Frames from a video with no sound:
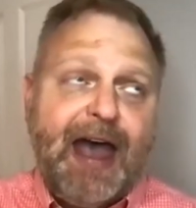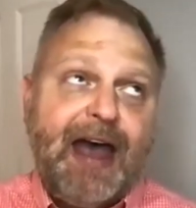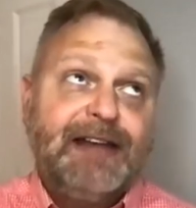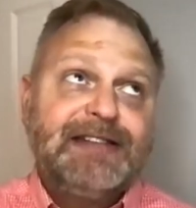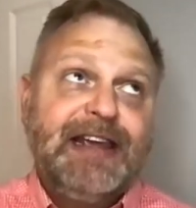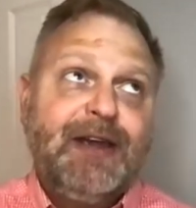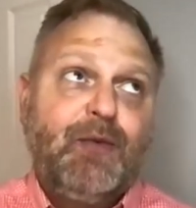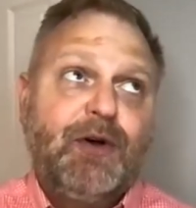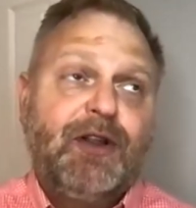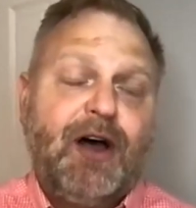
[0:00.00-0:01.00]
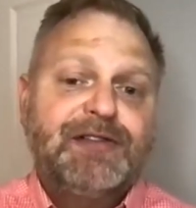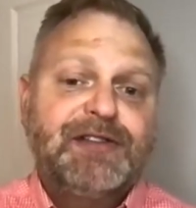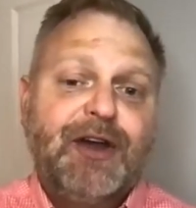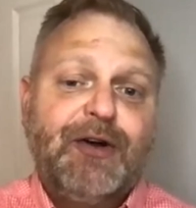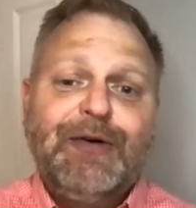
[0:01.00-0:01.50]
and he will
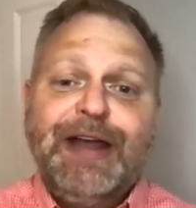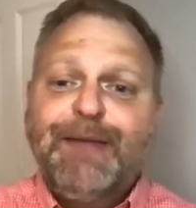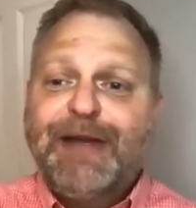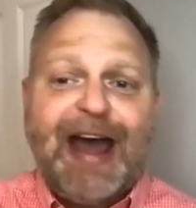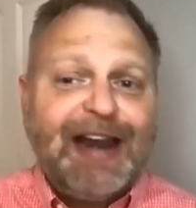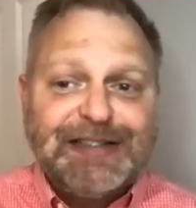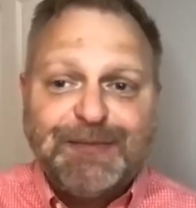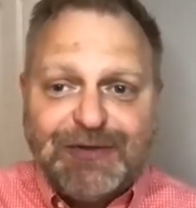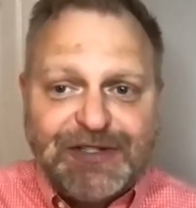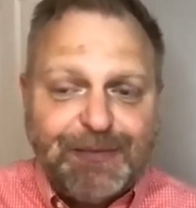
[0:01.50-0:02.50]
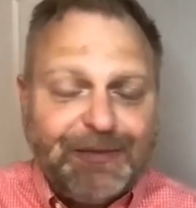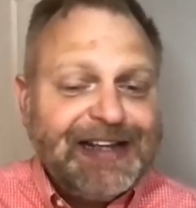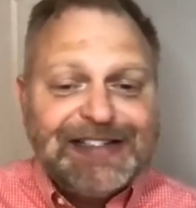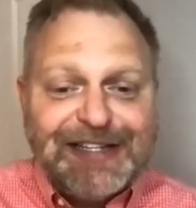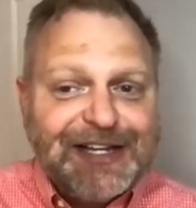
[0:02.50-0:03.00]
also be adding some some
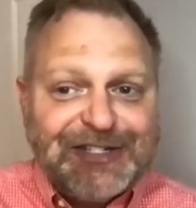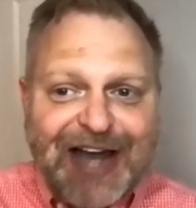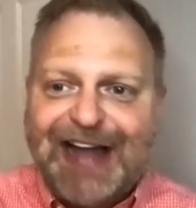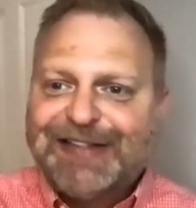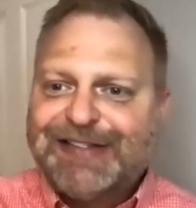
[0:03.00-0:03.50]
links to the chat.